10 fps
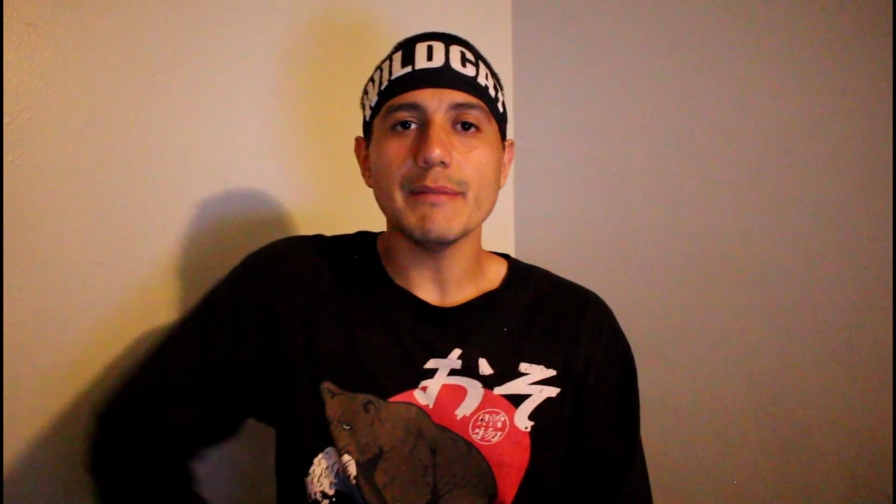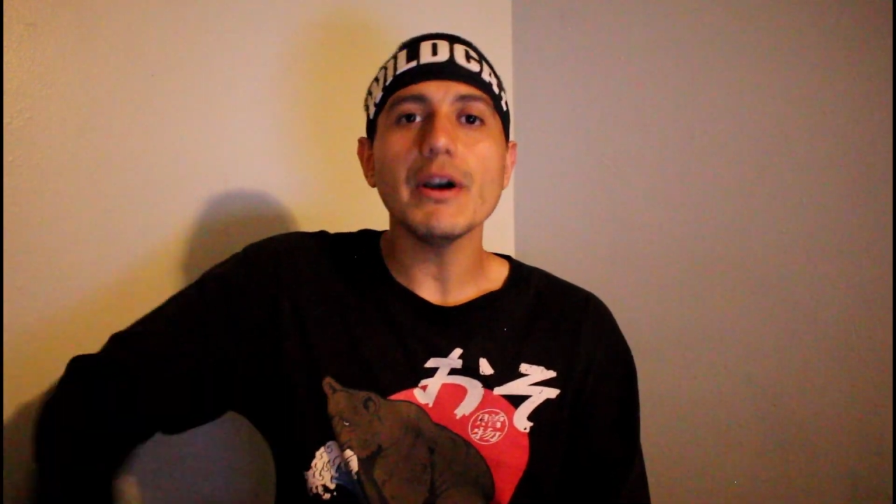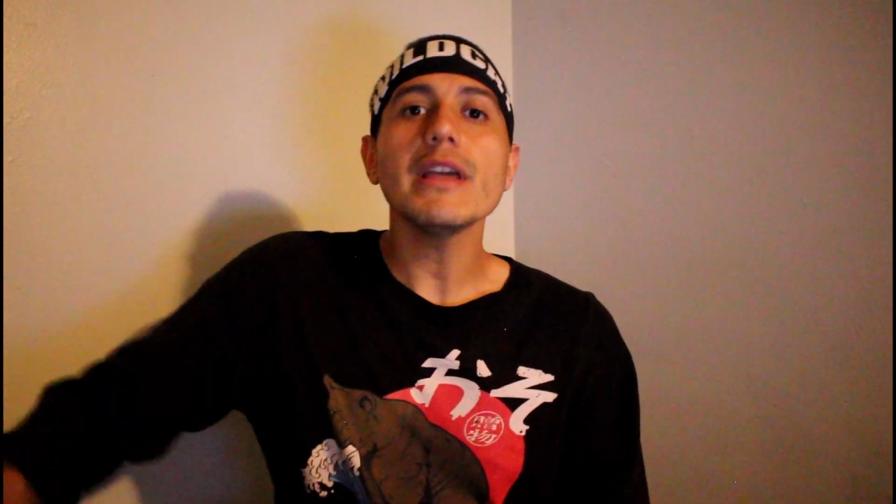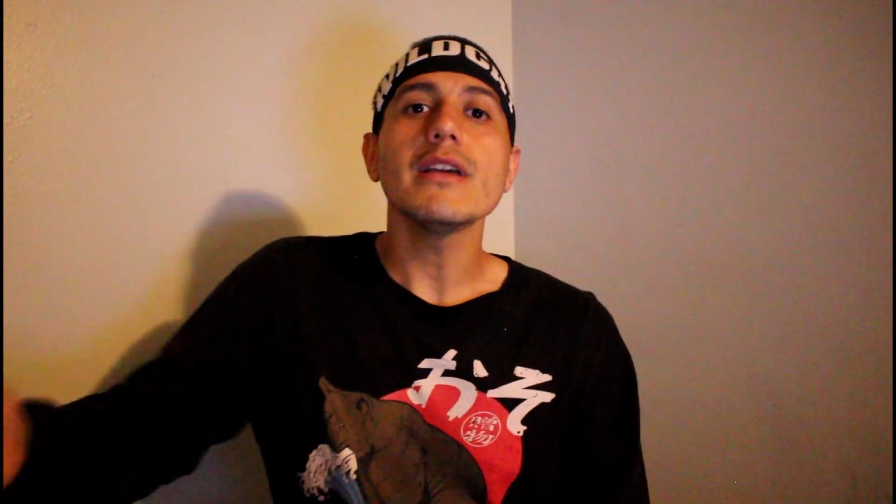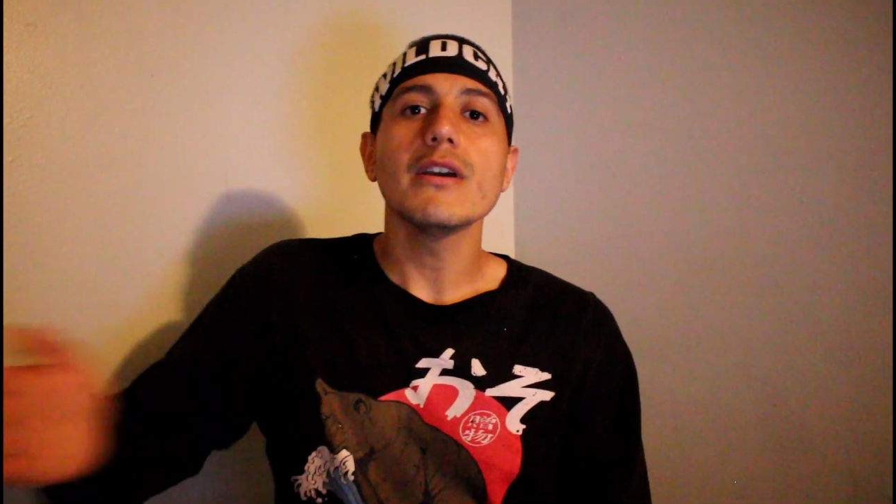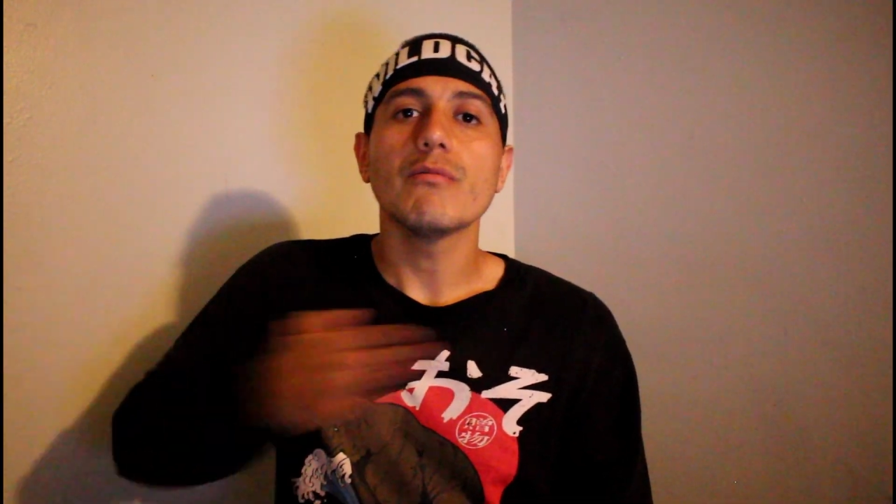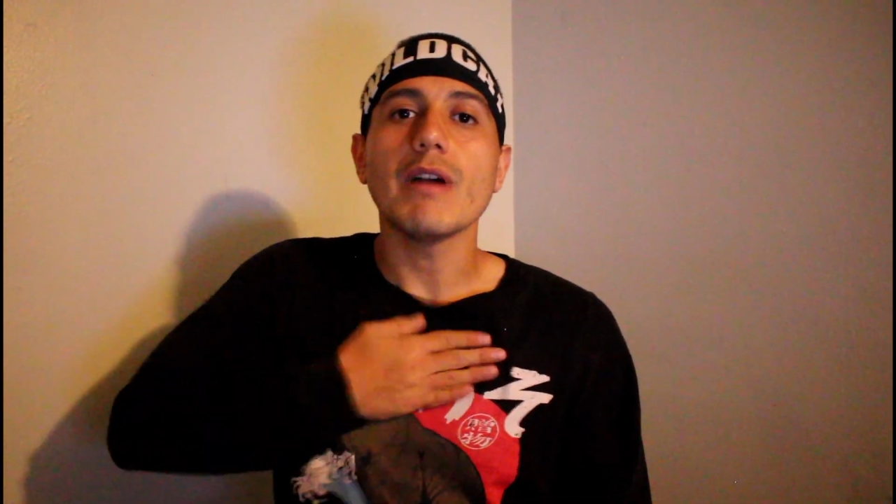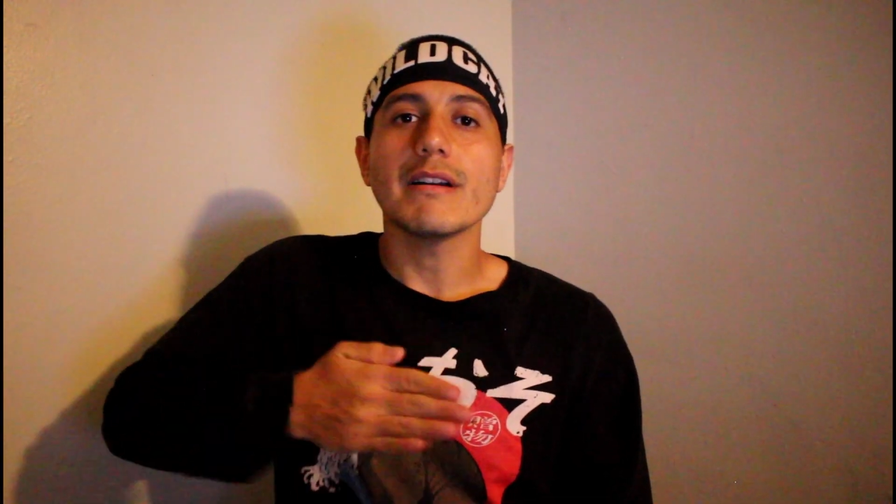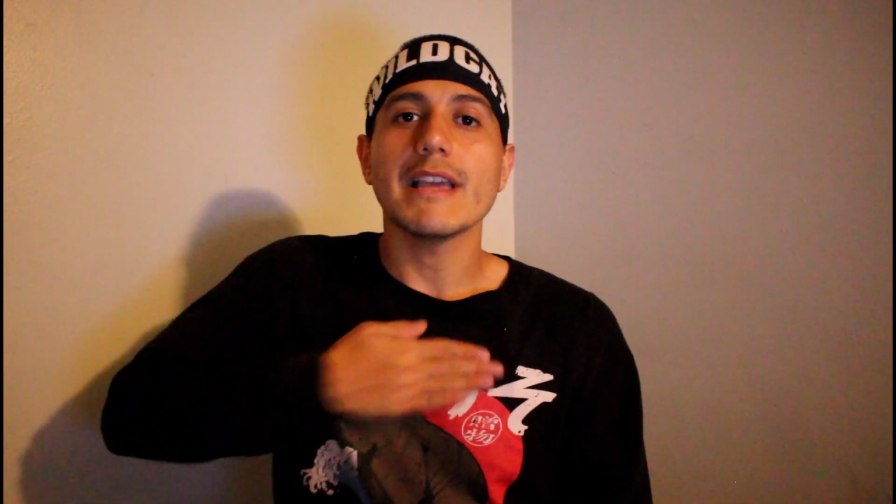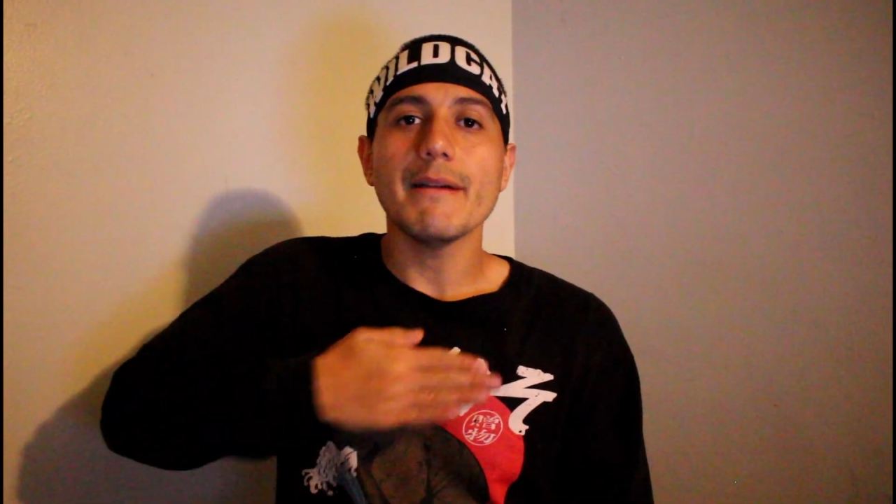boy,
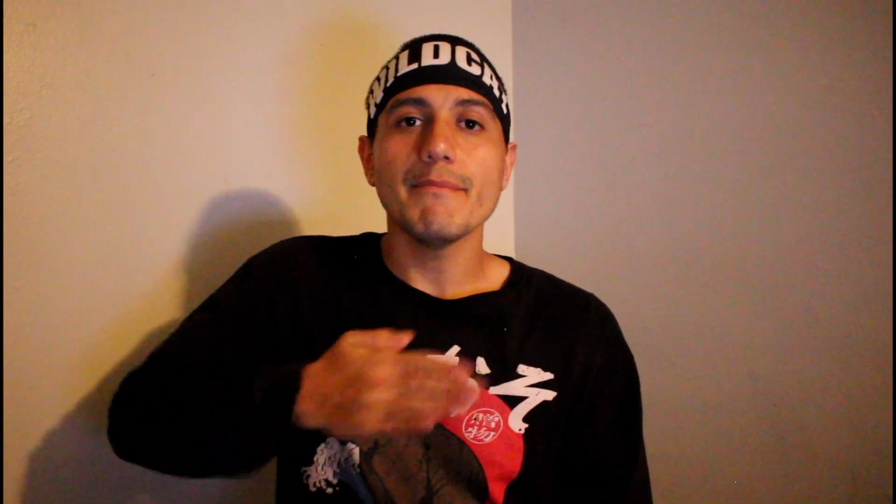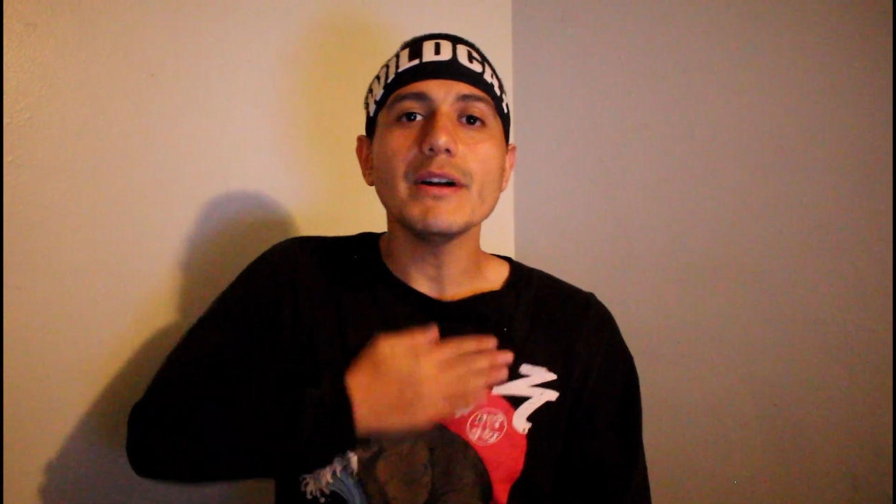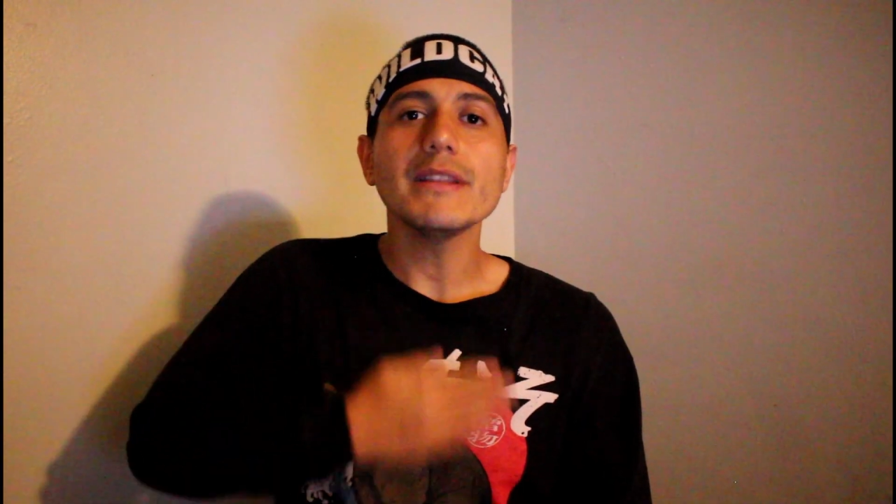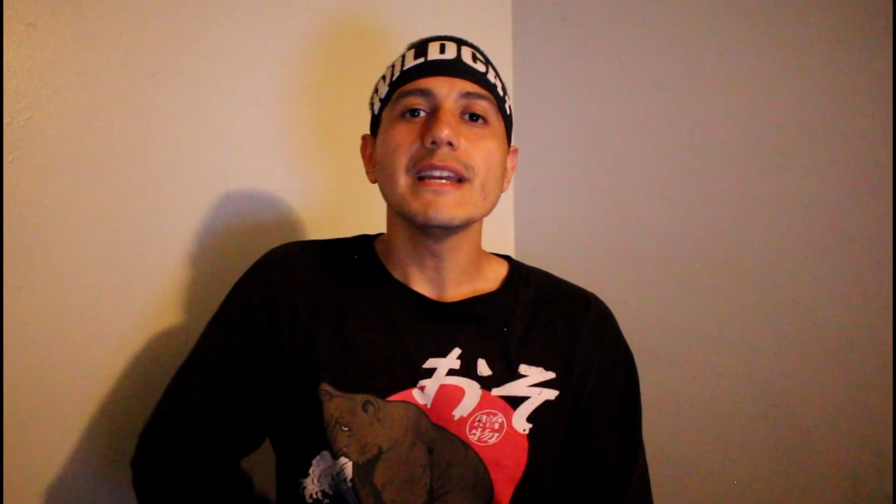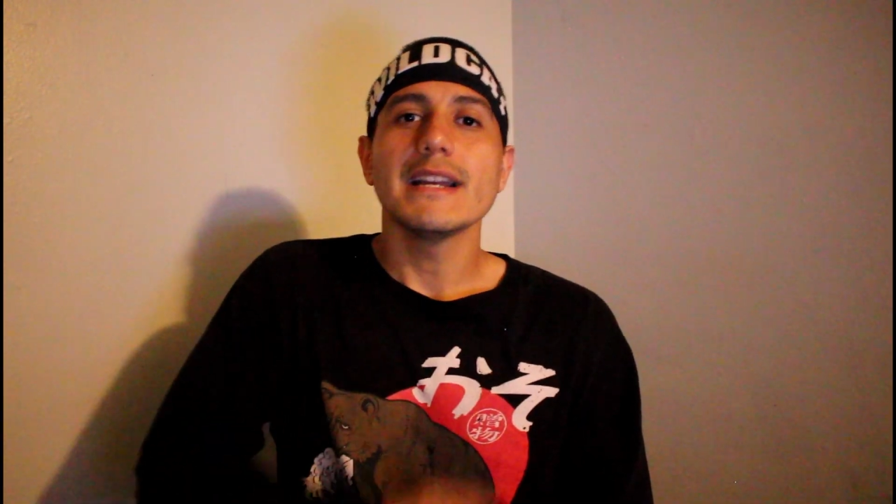Wildcat Bo.